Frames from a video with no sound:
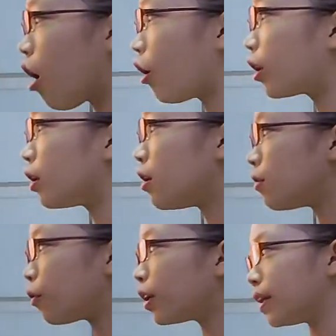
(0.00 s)
card
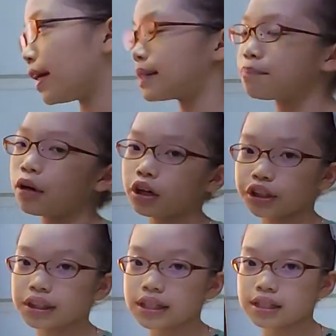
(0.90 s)
for this
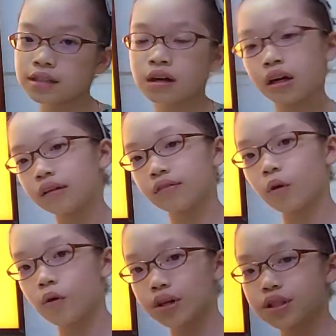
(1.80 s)
purchase. Of
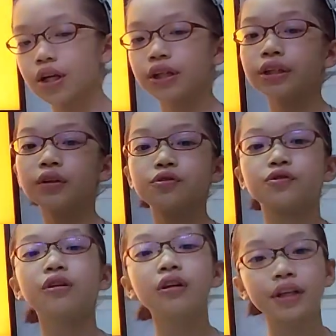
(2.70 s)
course, you use
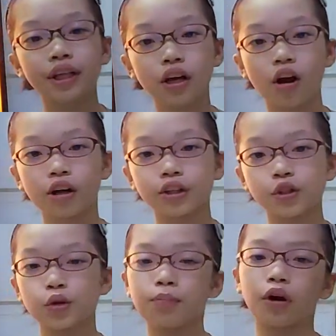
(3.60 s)
your credit card
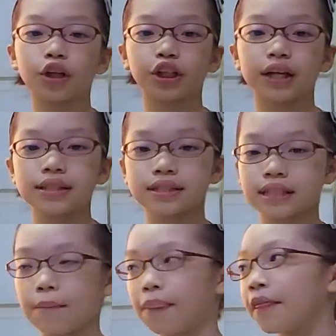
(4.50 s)
to purchase
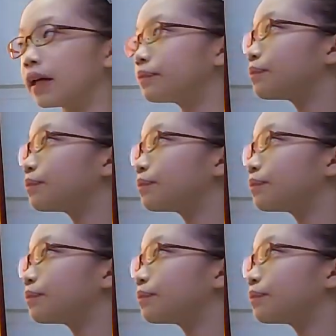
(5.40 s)
something.